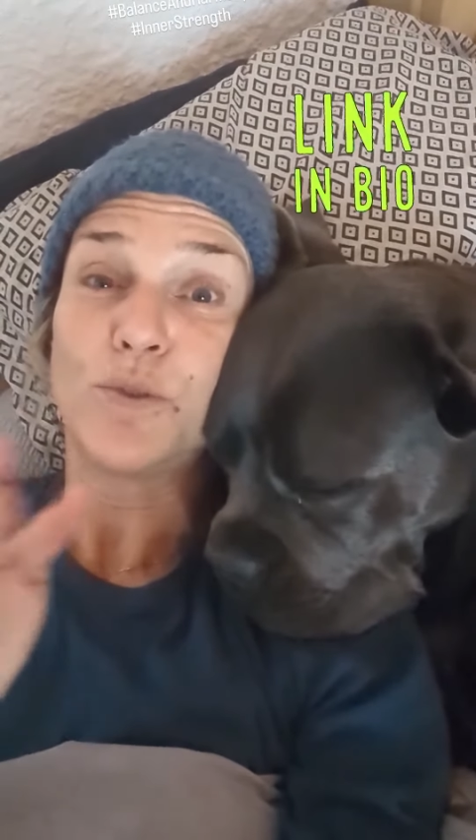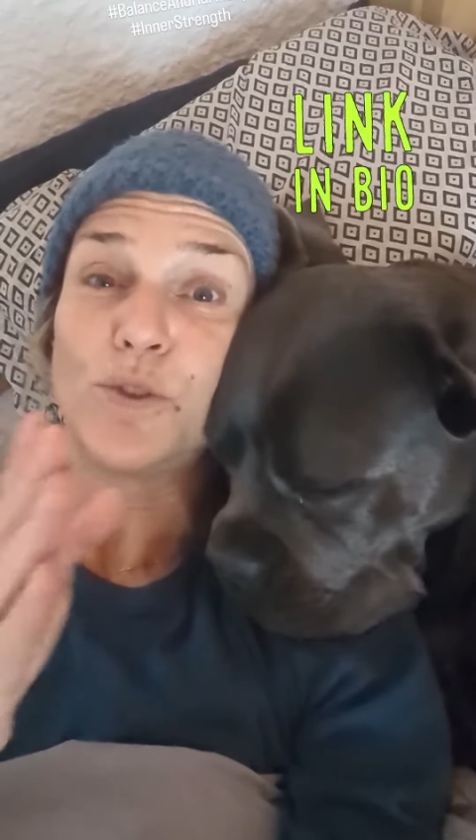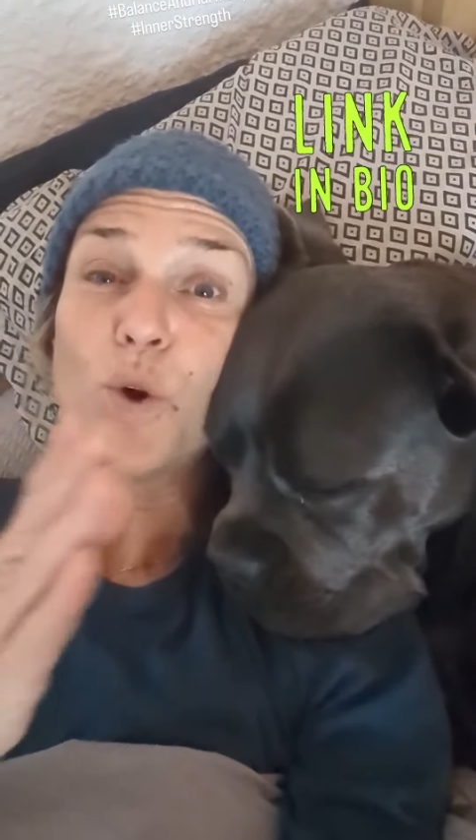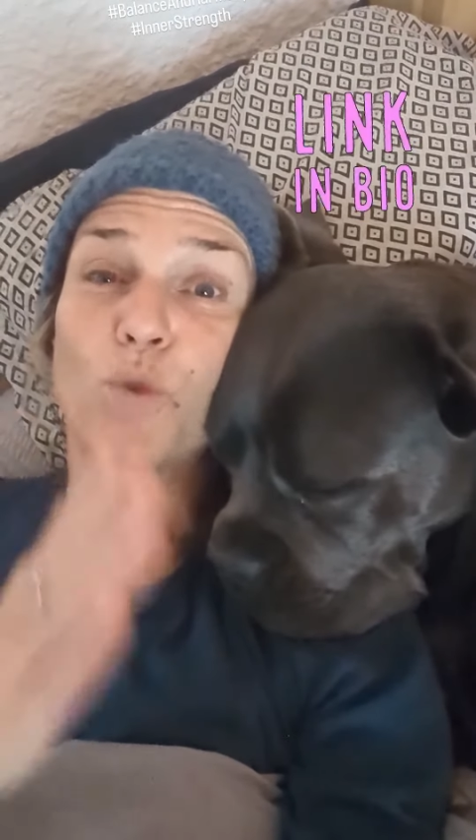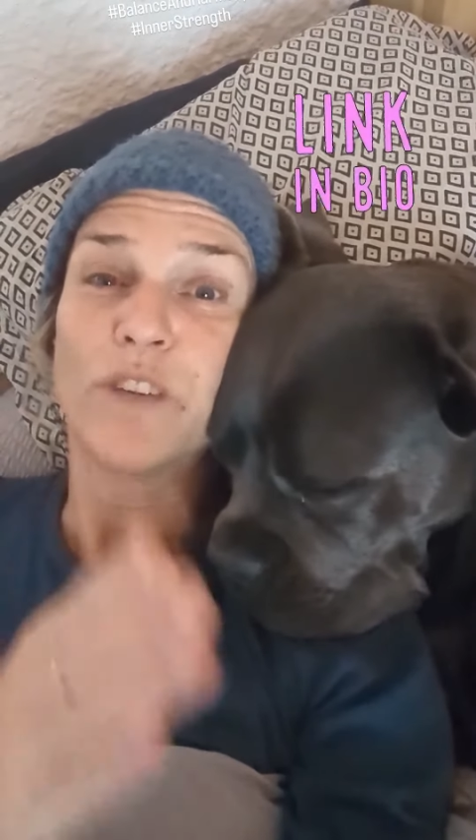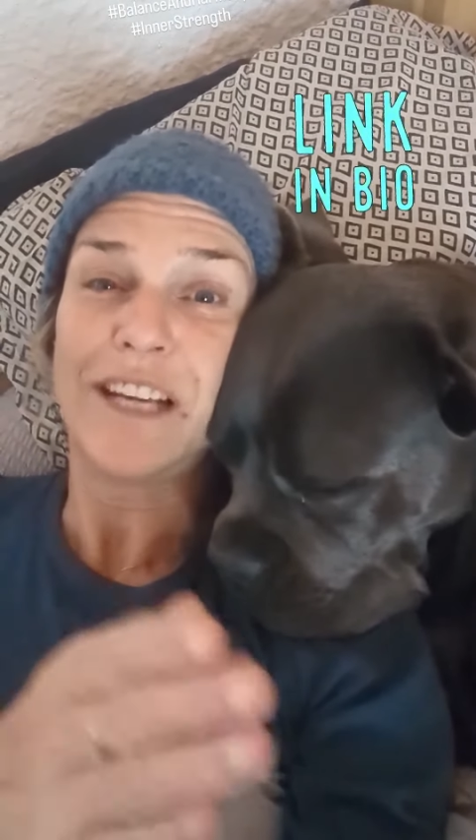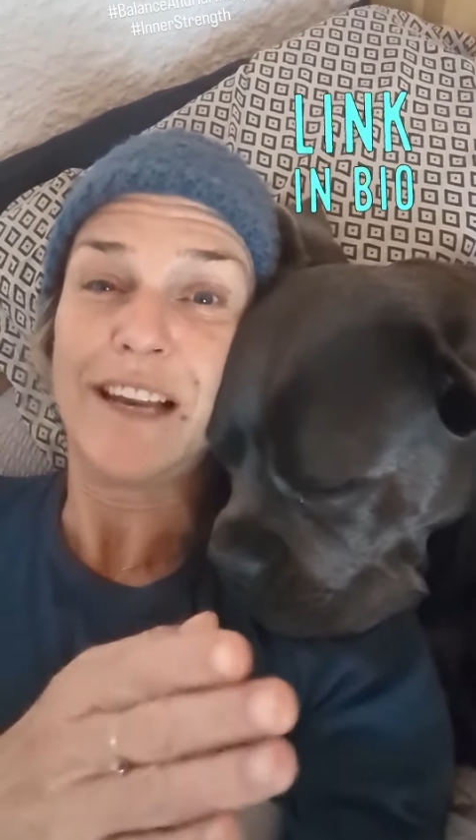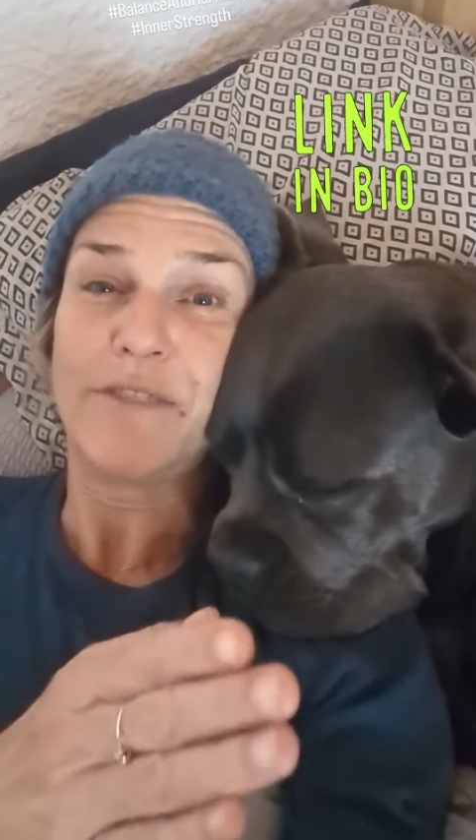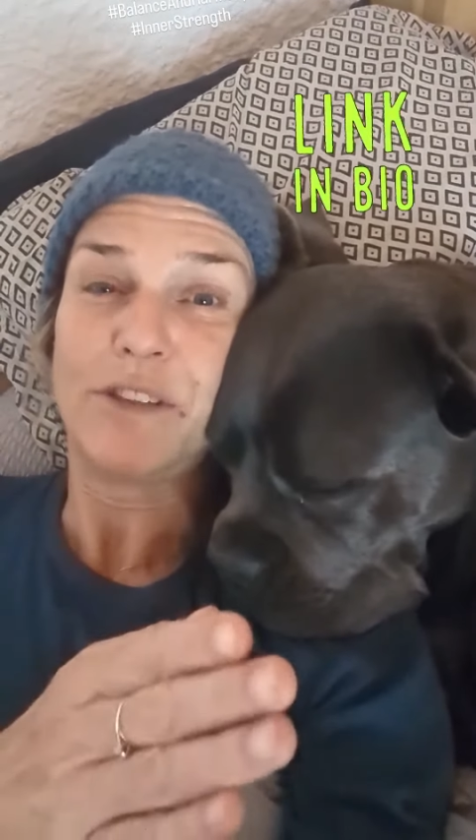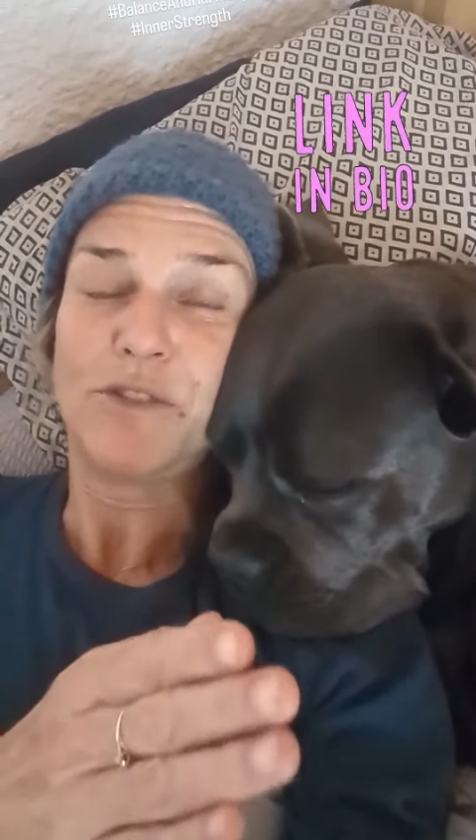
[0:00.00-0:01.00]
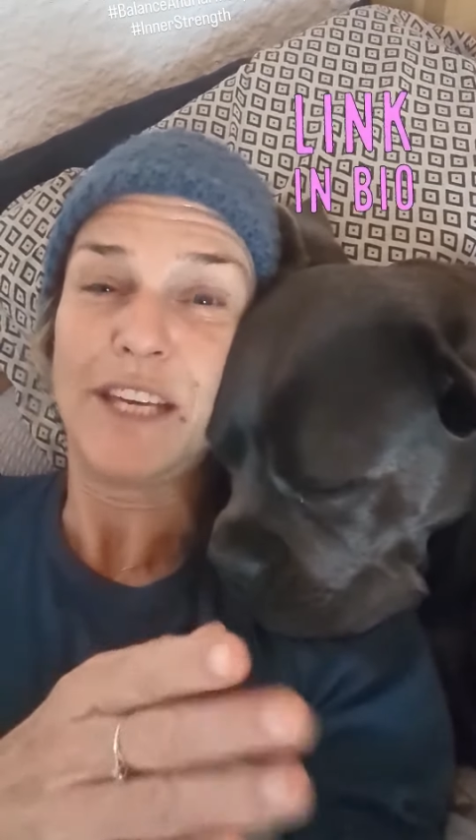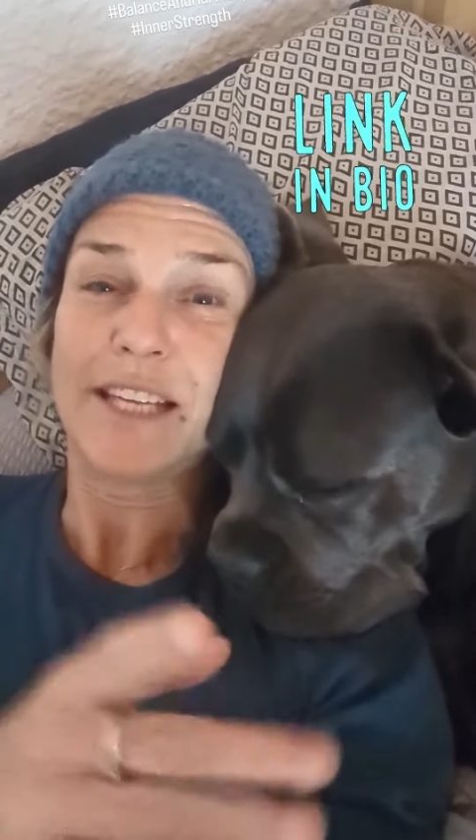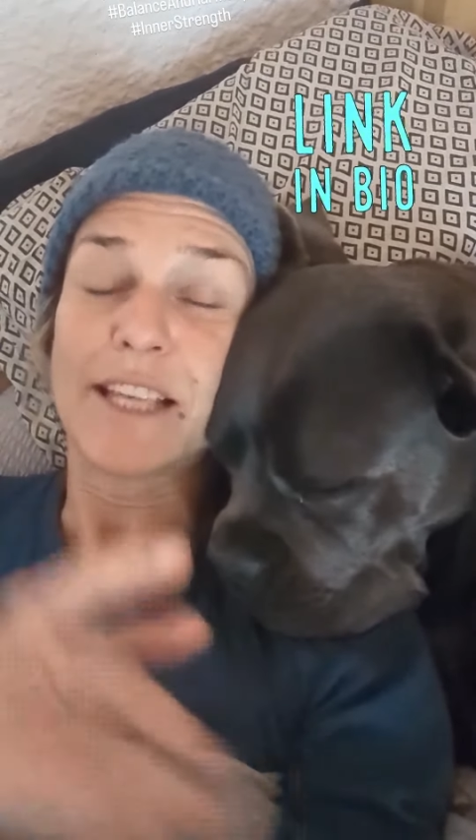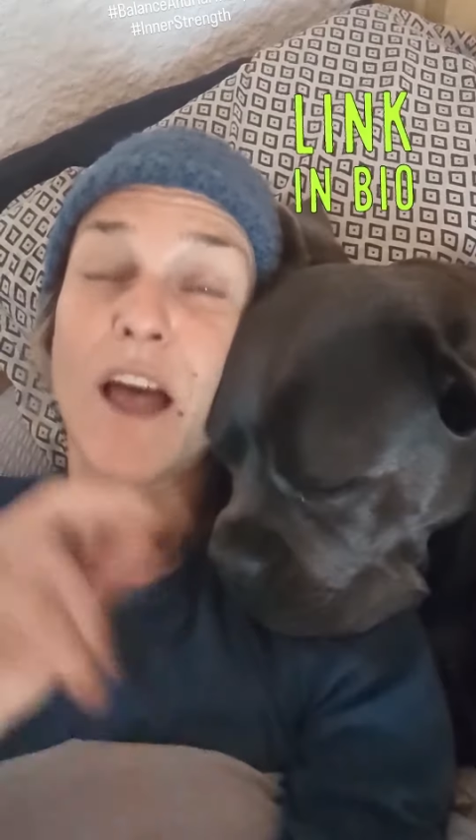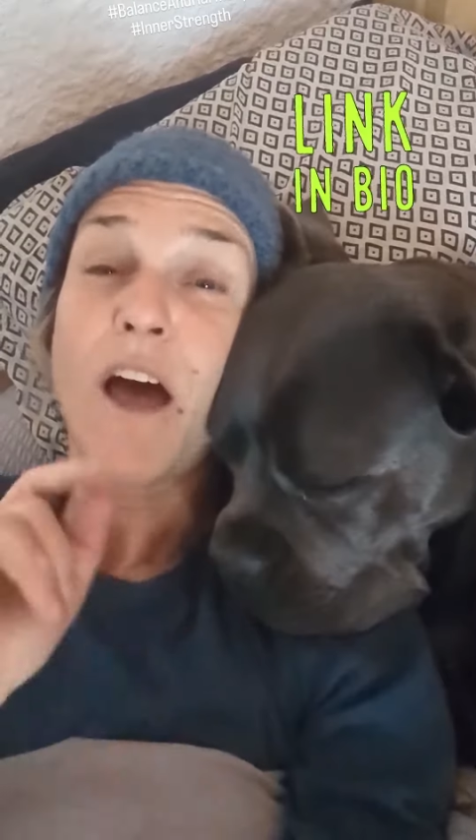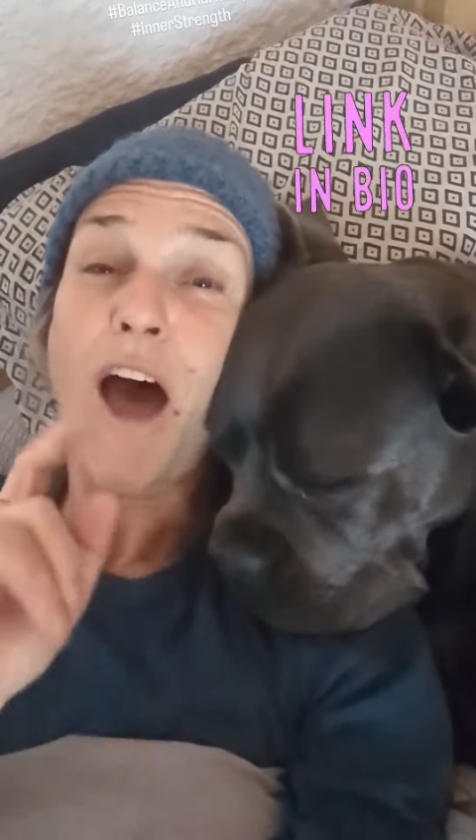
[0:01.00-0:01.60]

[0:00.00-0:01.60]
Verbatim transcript: to you over 11 weeks,